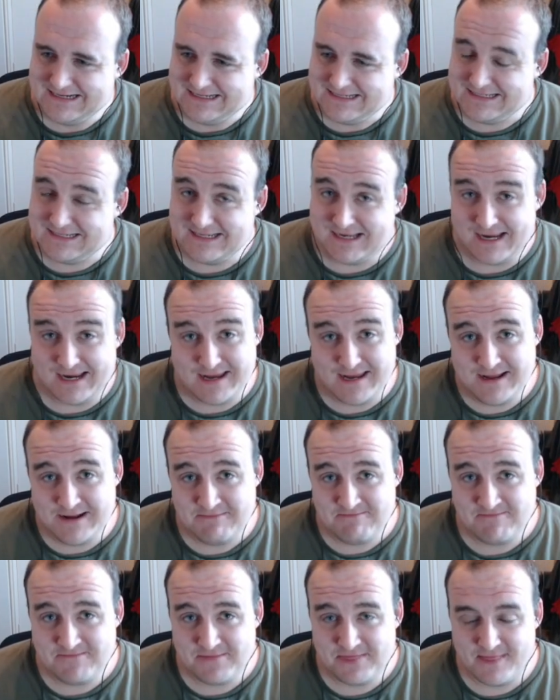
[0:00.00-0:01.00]
Today,
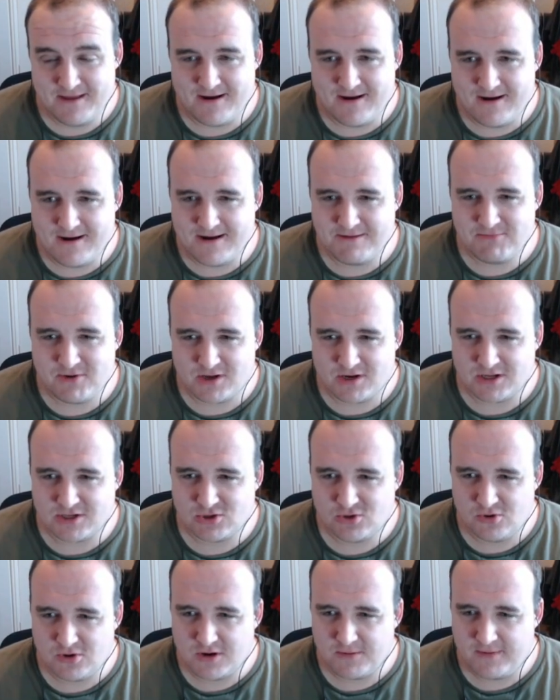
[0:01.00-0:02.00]
I'm going to
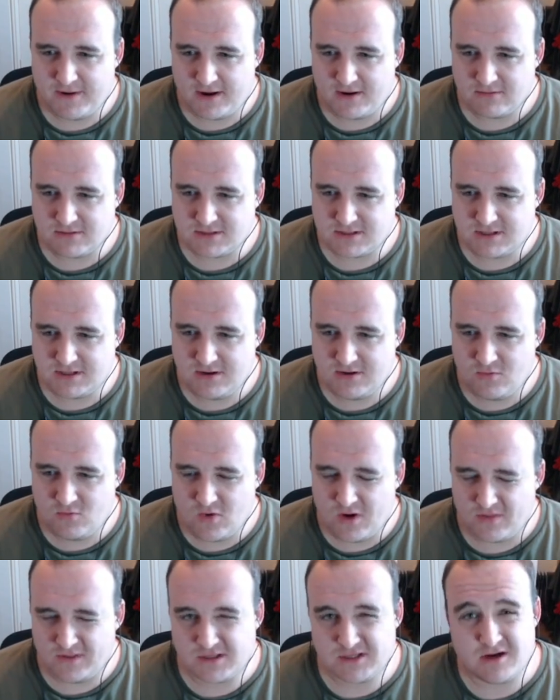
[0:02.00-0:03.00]
talk about,
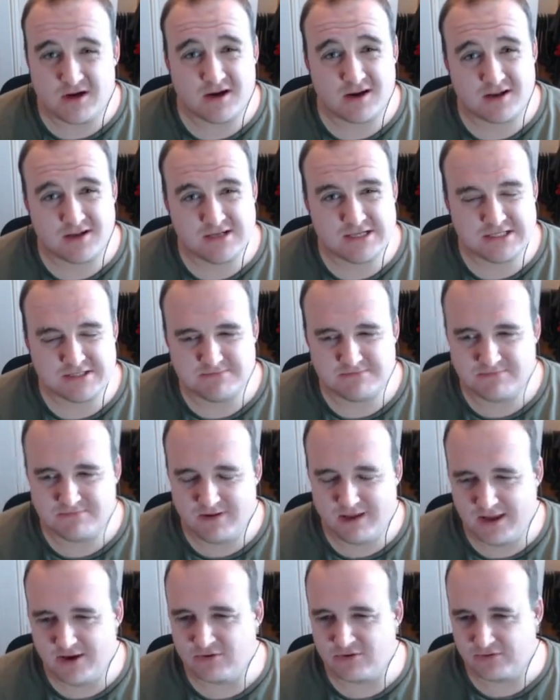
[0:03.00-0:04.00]
well, the title is
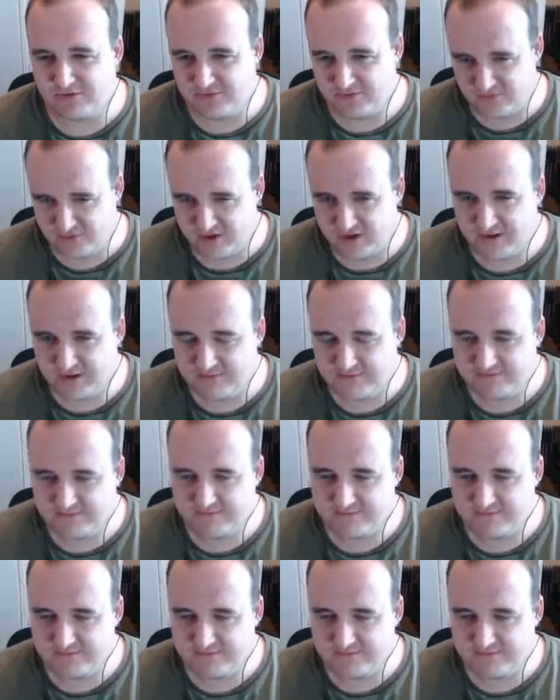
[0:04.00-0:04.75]
Era 3.